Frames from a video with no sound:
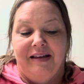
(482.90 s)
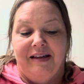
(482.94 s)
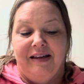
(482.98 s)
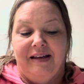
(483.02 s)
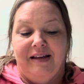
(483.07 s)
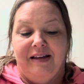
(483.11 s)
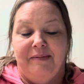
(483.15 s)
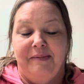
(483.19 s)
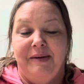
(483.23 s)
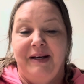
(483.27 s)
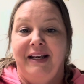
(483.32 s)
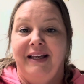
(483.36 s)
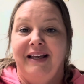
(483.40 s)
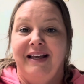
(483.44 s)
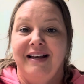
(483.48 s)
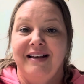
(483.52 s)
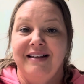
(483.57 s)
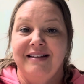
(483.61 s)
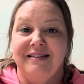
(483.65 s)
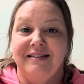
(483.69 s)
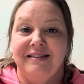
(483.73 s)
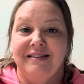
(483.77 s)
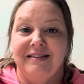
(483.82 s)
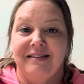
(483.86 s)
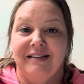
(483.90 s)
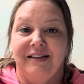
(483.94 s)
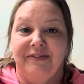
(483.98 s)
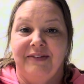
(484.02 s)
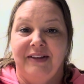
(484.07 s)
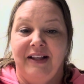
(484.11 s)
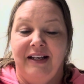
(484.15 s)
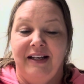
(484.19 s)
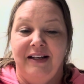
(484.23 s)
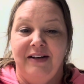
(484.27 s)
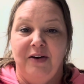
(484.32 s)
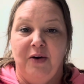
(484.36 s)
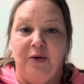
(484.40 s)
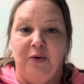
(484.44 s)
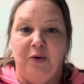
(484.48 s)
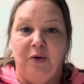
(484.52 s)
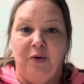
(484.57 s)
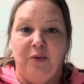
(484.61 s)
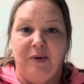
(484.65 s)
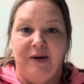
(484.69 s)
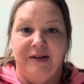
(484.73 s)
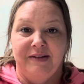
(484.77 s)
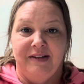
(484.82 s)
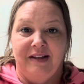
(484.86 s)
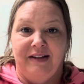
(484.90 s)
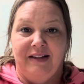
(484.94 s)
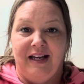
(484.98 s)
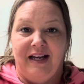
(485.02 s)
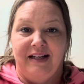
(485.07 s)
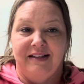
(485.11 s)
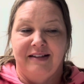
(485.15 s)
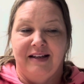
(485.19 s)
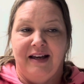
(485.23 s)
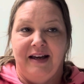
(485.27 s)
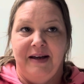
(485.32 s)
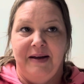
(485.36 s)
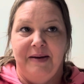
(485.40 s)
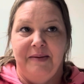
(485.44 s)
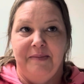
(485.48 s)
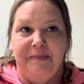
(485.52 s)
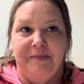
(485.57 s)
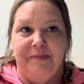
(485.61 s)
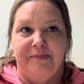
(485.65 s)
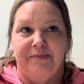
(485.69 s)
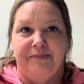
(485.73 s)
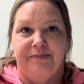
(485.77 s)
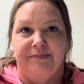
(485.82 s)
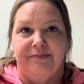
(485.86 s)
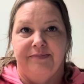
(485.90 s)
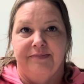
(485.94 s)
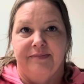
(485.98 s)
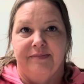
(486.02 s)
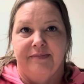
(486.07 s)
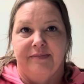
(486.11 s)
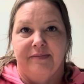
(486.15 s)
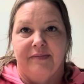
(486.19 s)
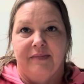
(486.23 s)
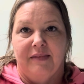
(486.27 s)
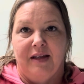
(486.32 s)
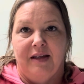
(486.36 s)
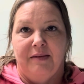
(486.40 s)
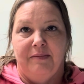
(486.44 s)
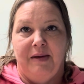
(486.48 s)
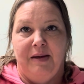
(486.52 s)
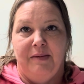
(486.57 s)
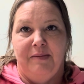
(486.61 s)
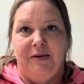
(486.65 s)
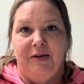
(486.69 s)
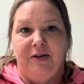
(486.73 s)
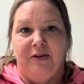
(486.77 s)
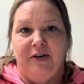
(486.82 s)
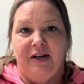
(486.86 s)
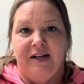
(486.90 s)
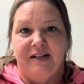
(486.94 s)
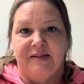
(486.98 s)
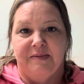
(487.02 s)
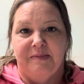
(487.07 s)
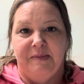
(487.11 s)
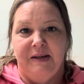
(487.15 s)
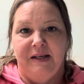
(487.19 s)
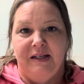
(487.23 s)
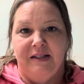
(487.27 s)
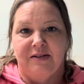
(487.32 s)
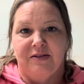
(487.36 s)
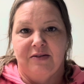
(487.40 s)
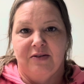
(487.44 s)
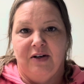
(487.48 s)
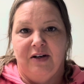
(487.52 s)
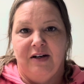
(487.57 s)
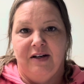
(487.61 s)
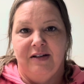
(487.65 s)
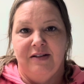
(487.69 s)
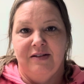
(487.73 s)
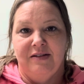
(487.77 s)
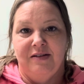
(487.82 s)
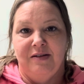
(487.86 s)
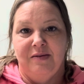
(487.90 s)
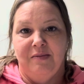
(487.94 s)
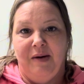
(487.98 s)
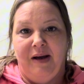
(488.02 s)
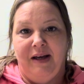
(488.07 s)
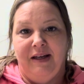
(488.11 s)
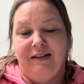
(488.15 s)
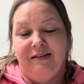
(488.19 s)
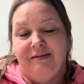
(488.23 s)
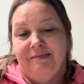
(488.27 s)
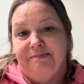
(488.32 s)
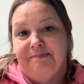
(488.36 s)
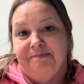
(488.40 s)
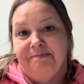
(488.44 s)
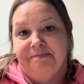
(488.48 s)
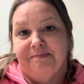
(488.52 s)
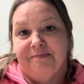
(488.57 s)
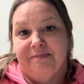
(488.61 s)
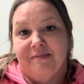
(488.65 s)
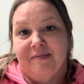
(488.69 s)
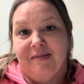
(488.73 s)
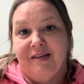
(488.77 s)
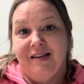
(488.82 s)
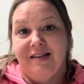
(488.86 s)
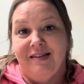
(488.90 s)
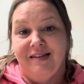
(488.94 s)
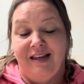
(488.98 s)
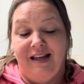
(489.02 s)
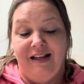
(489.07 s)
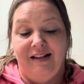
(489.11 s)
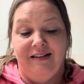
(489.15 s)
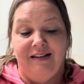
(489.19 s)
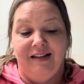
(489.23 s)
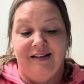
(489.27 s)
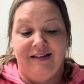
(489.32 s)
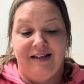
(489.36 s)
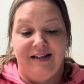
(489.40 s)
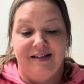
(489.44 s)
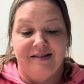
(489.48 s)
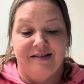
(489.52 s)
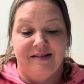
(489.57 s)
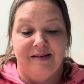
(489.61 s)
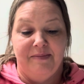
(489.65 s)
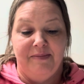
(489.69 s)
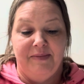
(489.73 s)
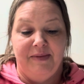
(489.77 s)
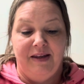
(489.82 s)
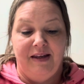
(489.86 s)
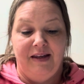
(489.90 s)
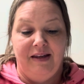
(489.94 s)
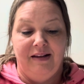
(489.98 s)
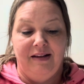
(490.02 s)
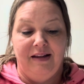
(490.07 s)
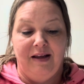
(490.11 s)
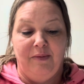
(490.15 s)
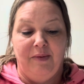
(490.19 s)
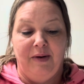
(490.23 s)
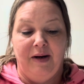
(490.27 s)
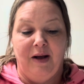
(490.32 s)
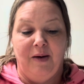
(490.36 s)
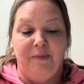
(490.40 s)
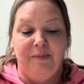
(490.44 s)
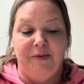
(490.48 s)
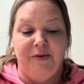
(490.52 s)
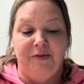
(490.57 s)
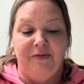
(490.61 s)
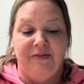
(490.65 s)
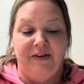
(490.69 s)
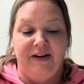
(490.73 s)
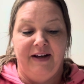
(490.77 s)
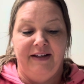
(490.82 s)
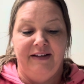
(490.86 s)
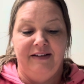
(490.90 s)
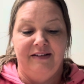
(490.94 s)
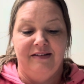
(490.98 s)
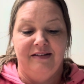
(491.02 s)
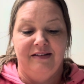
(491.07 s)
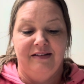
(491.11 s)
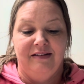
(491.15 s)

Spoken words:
I mean, I guess if they didn't know who it was at that time, maybe you're grasping at straws. You might think that that's something that would help you find